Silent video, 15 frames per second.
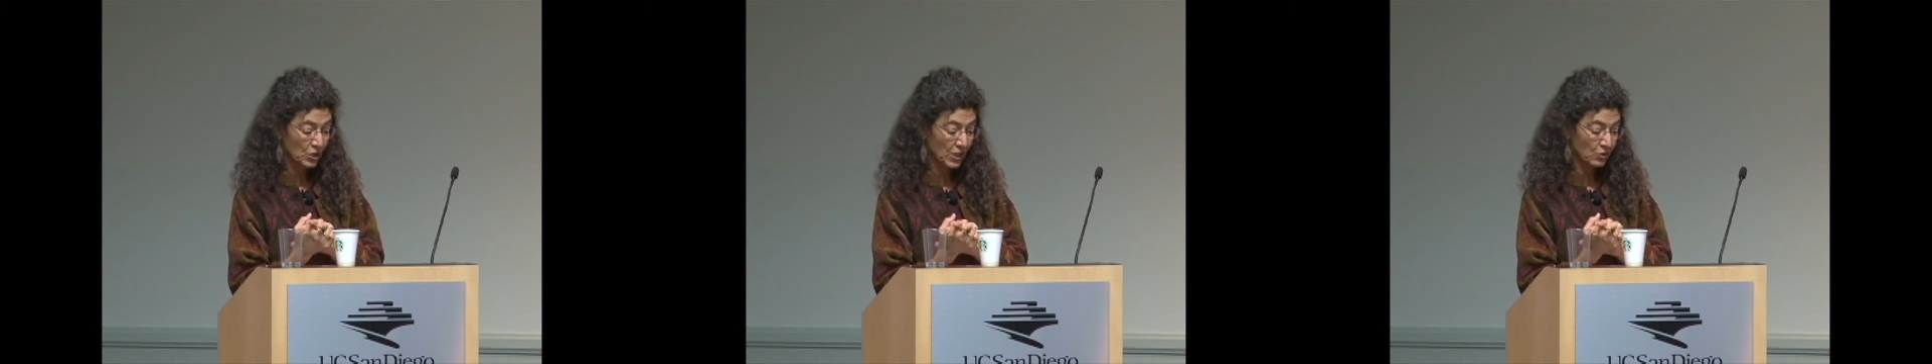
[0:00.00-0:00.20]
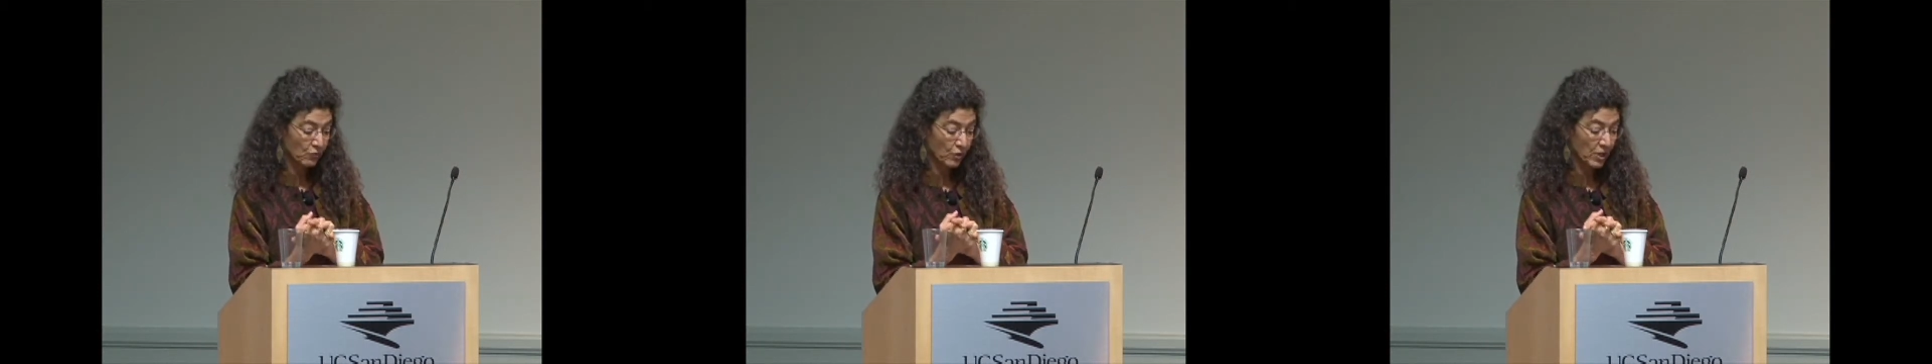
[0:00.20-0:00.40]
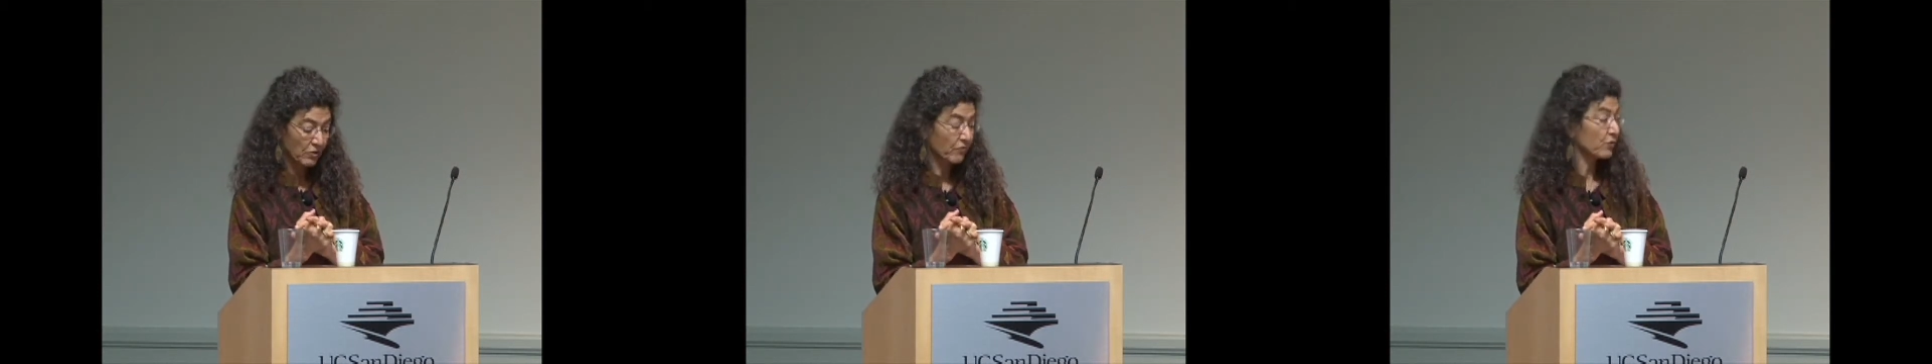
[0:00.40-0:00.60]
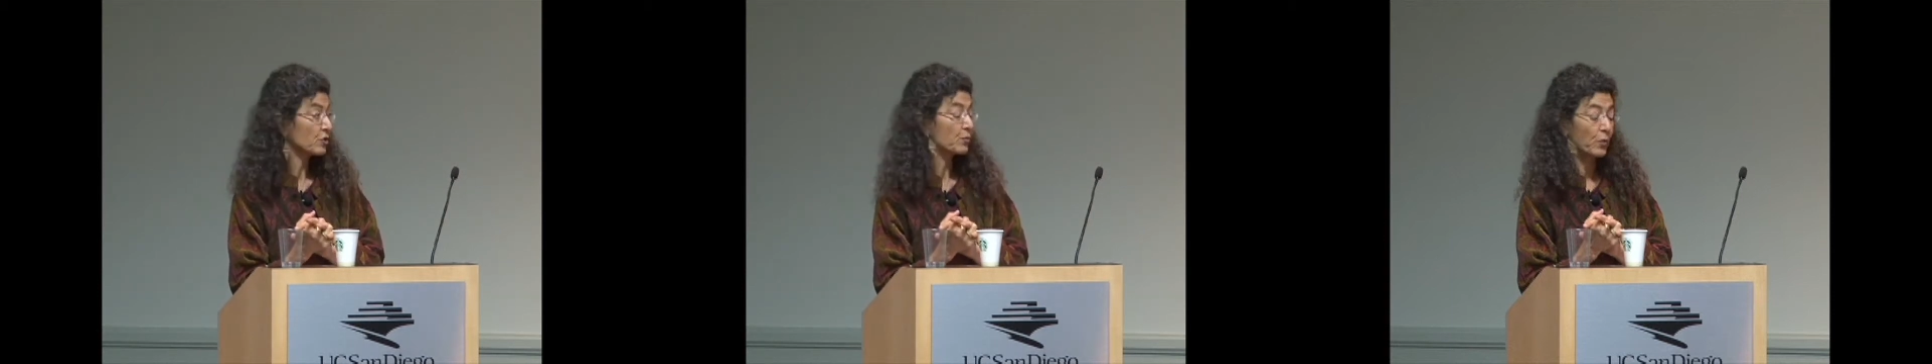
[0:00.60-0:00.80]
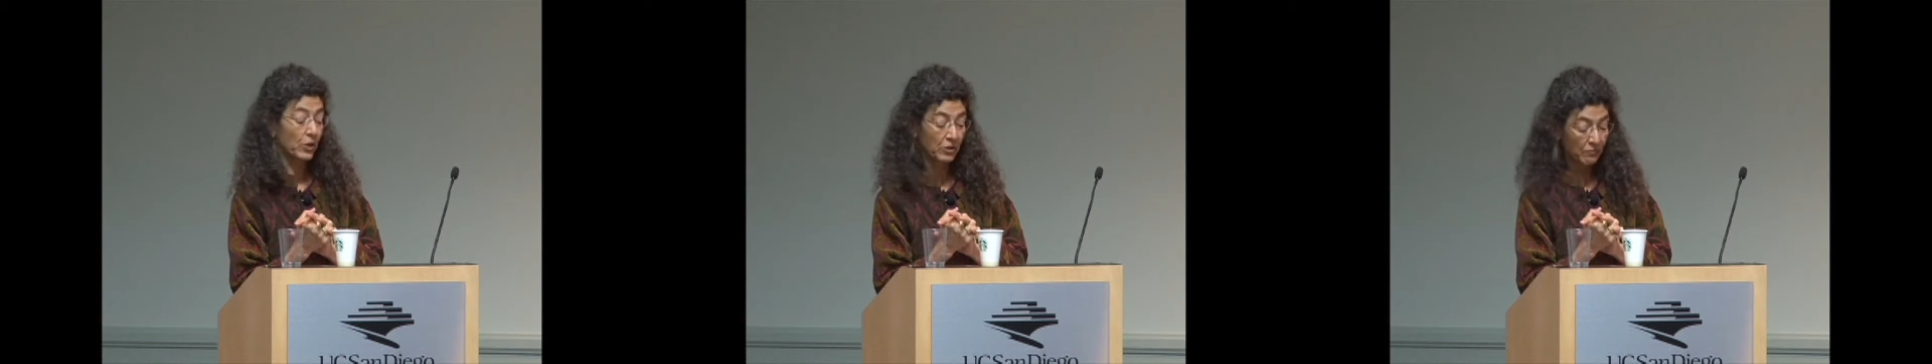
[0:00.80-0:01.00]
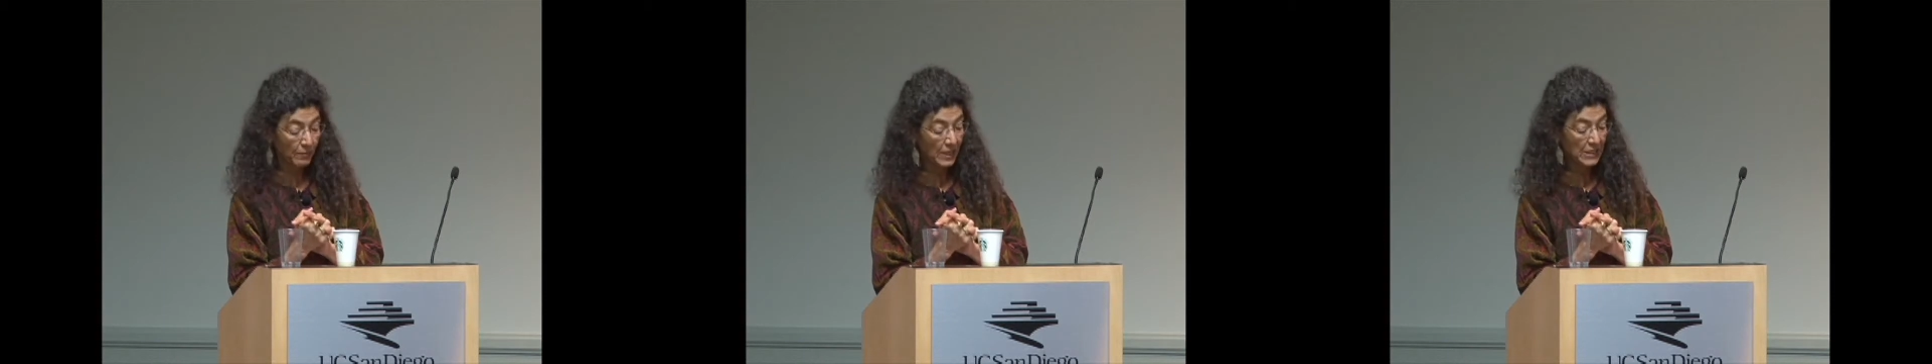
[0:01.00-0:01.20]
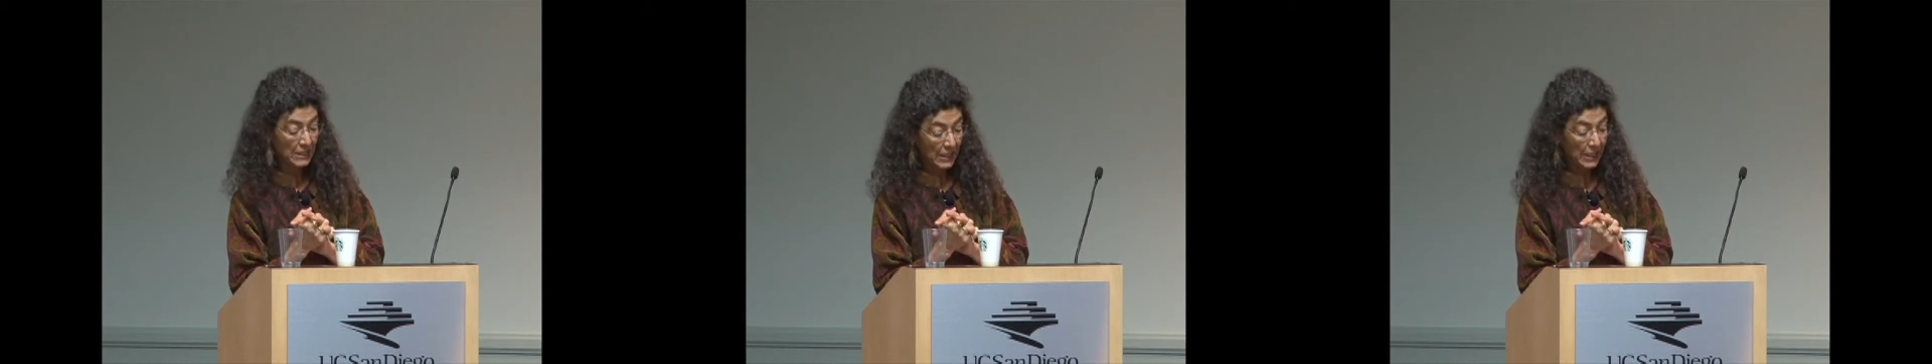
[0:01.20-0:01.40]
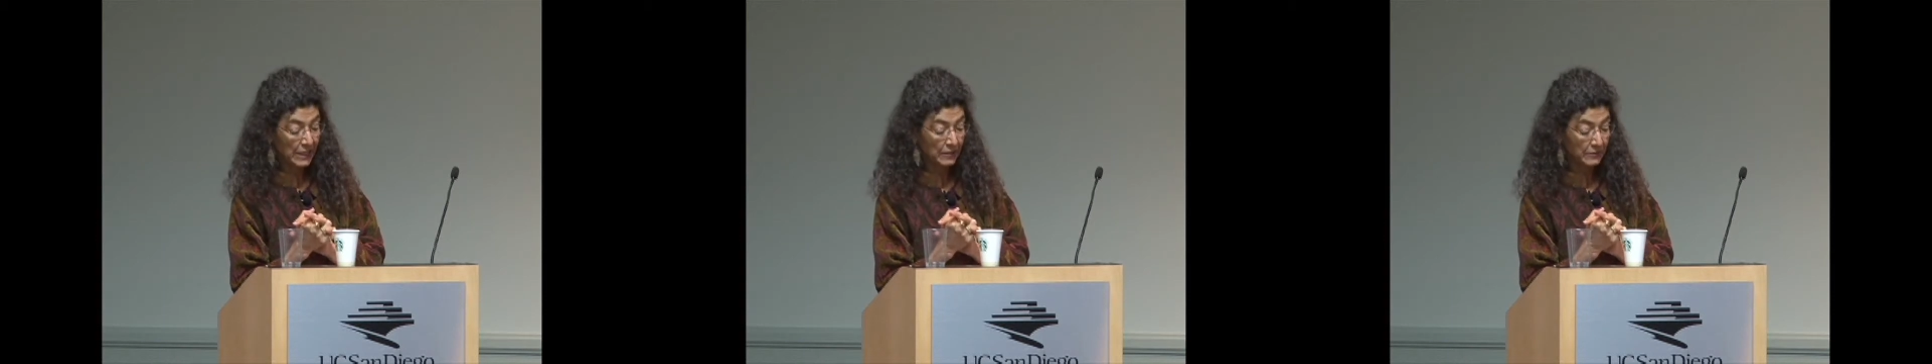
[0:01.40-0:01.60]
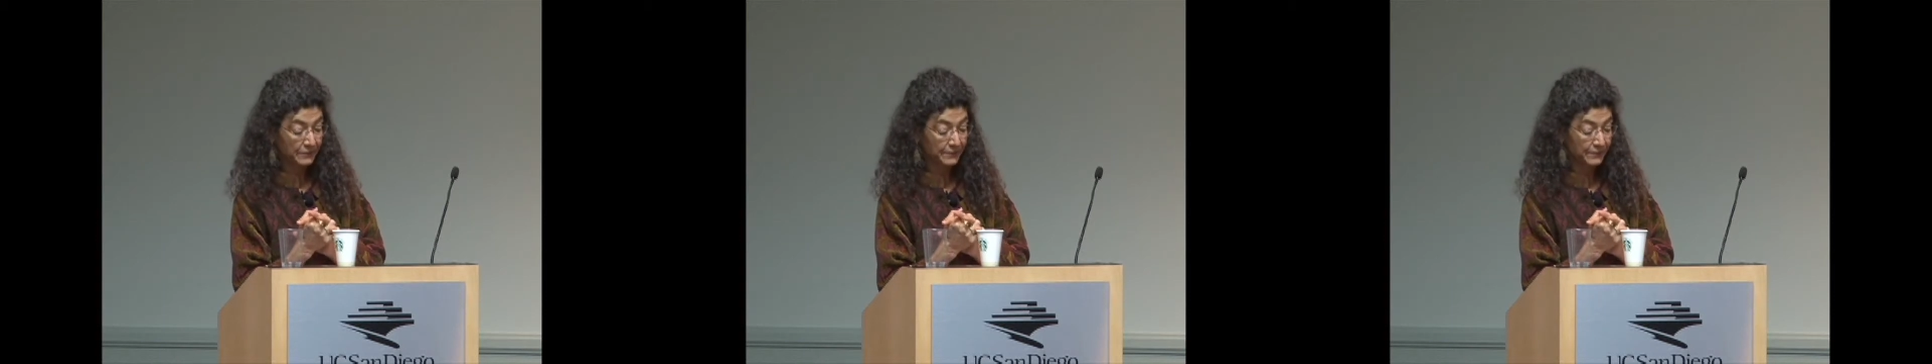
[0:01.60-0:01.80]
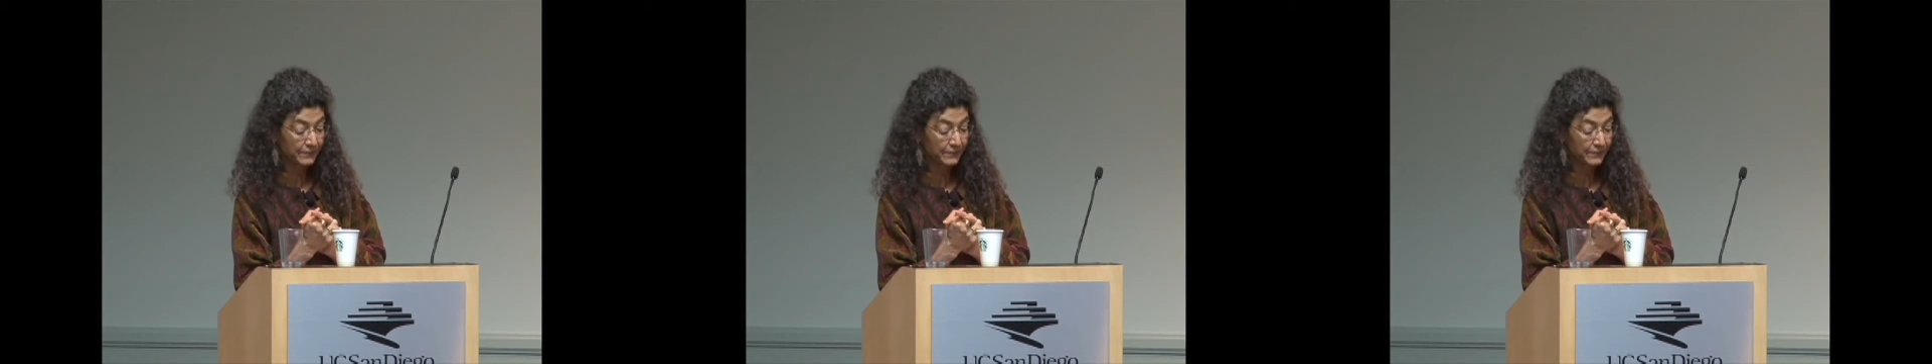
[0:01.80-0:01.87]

I draw the first part of my title.